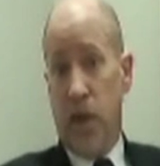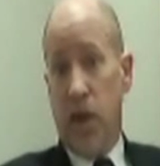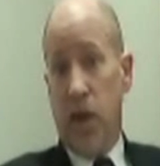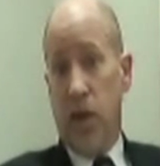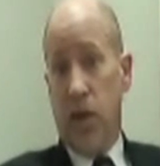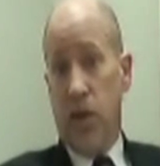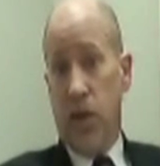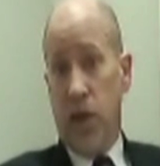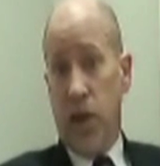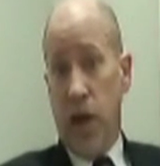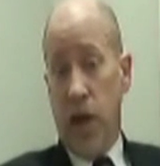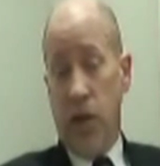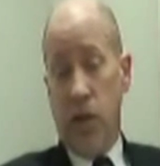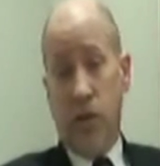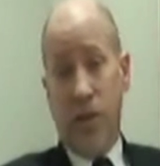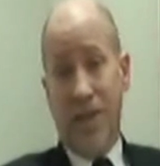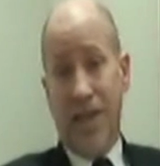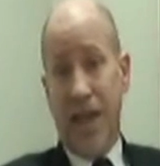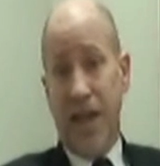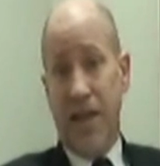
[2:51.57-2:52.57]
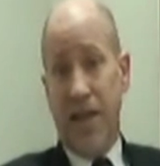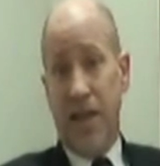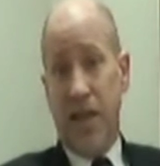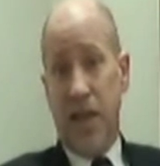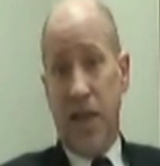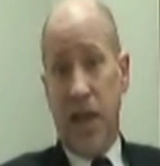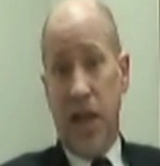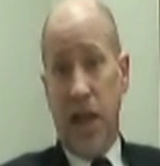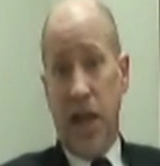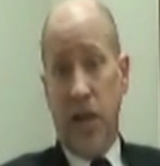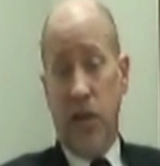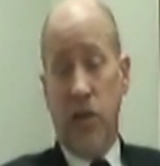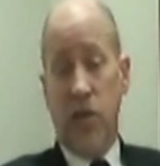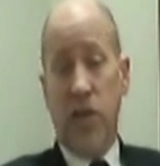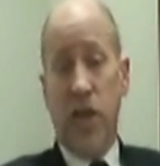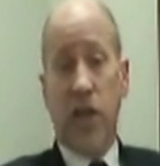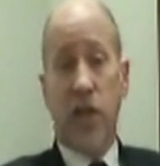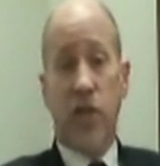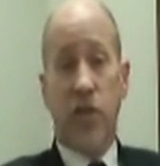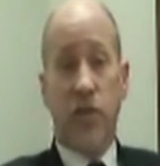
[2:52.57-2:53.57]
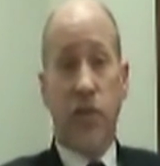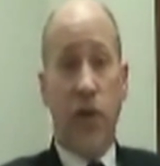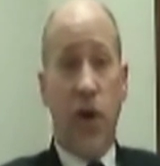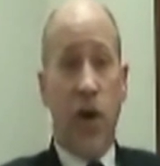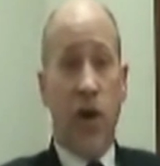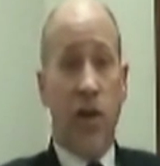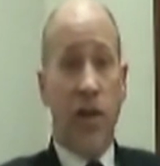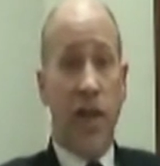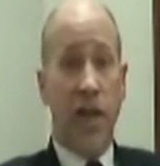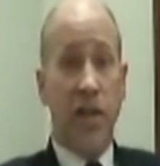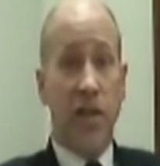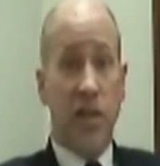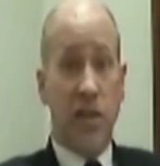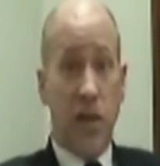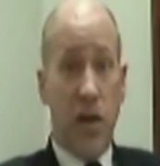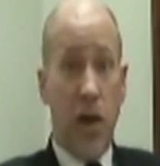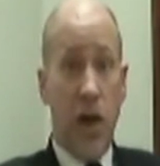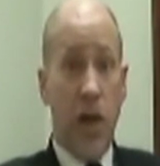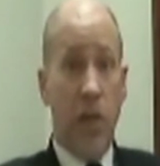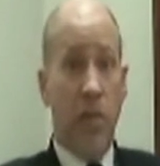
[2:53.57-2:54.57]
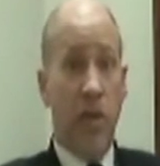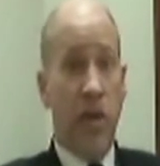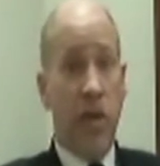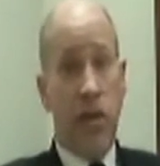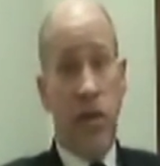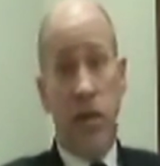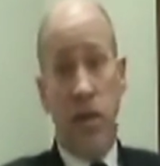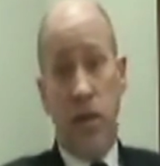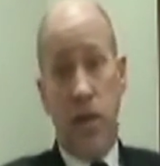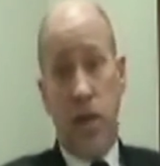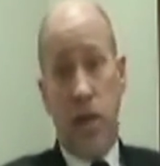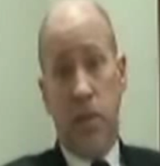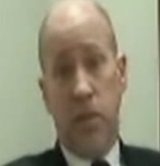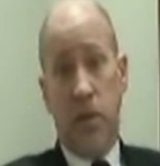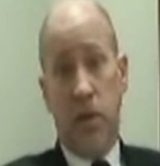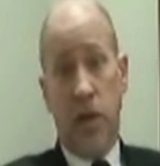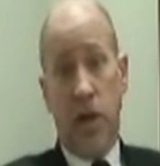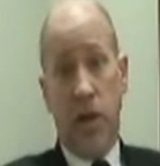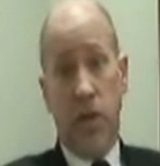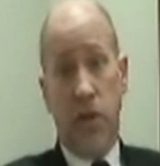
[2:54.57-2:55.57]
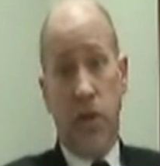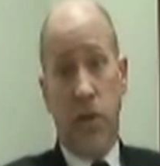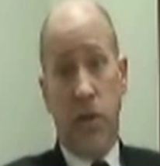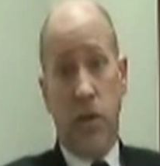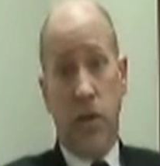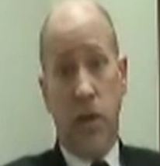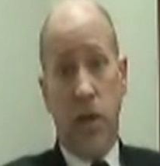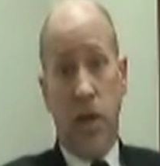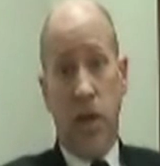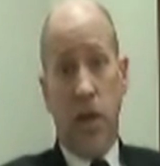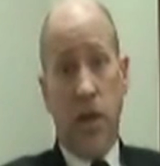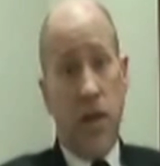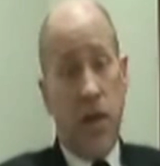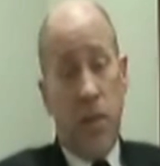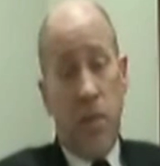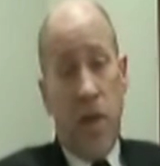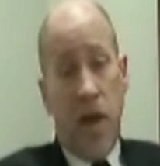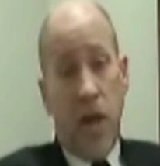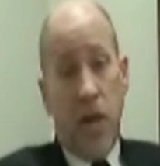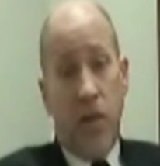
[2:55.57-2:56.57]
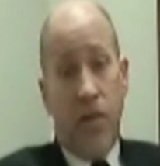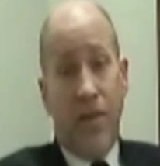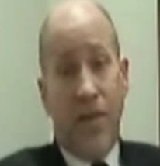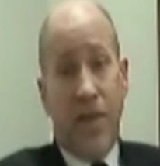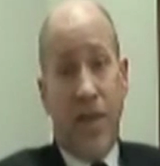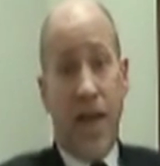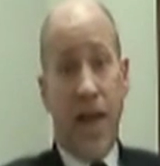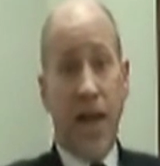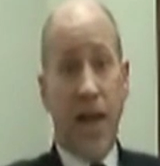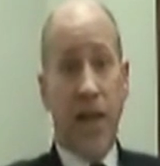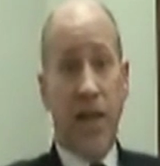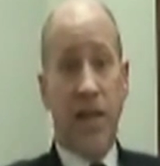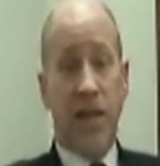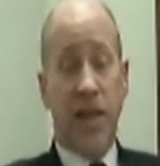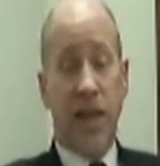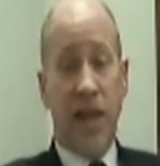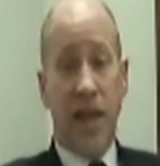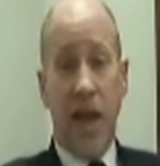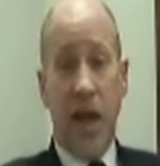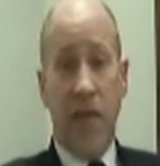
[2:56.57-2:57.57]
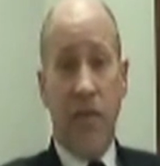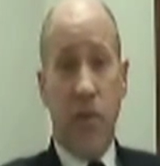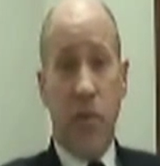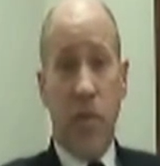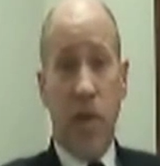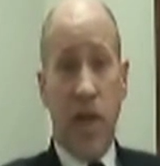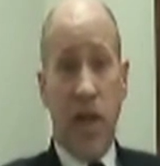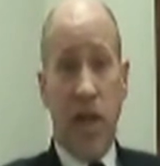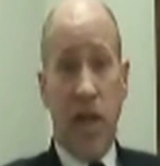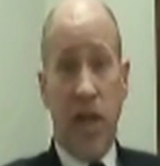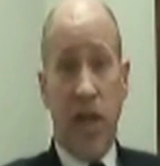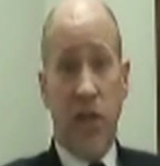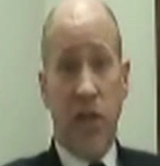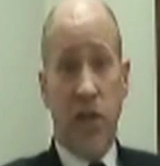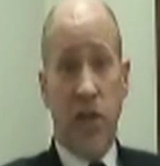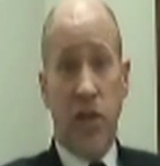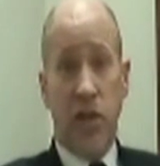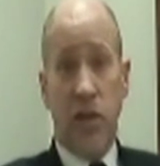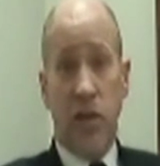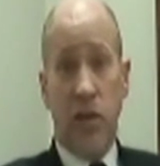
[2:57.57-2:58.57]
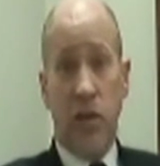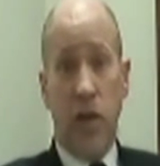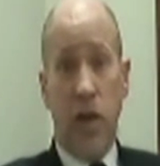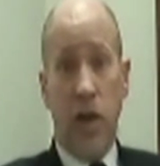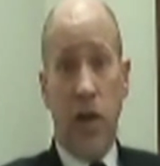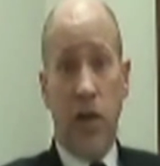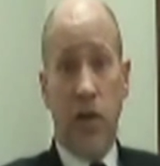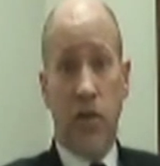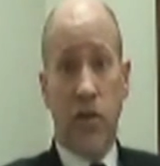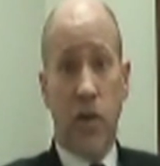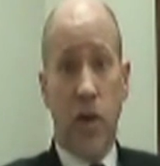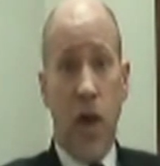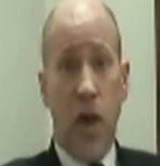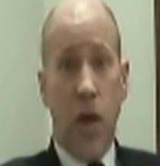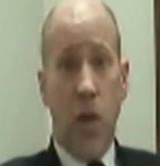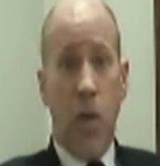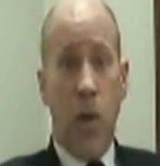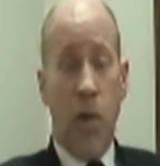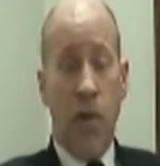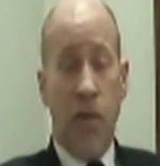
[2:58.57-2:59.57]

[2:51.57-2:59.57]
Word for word: The other is that the inhaler takes far less time than the nebulizer. In a matter of seconds, they could have their medication in their lungs, where with the